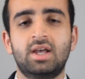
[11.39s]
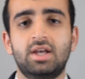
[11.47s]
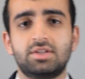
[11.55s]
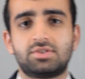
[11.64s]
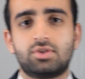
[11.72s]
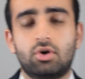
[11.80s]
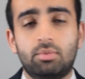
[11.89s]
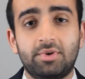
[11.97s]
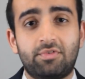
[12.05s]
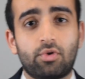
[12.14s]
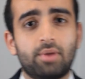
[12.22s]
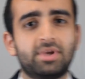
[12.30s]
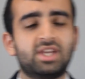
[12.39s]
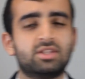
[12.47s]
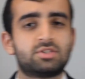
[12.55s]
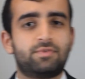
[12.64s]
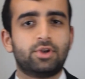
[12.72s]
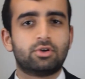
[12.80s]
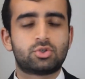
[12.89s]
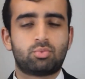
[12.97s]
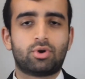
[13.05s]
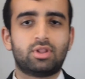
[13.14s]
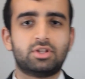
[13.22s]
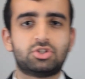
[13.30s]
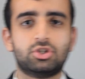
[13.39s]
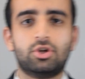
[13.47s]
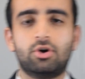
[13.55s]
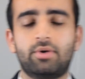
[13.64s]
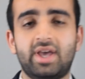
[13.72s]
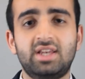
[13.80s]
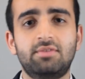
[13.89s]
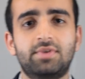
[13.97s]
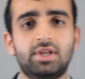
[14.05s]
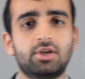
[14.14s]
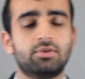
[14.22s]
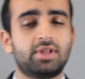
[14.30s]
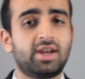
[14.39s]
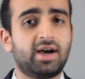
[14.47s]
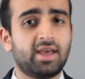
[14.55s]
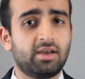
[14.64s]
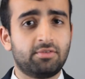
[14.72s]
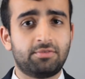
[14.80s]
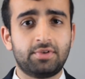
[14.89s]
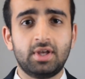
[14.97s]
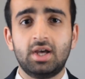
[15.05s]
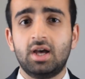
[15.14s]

So before I begin this video, I just want to let you know any video that I have